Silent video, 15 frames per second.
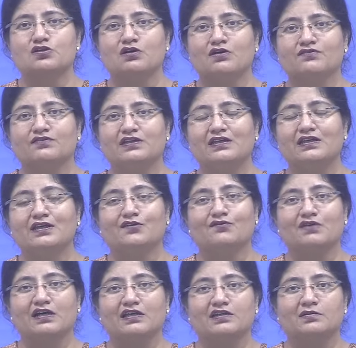of the
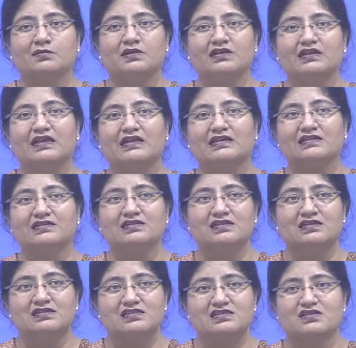environment that it
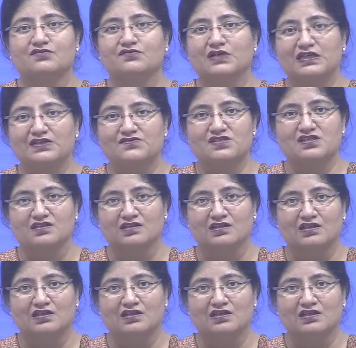survives in.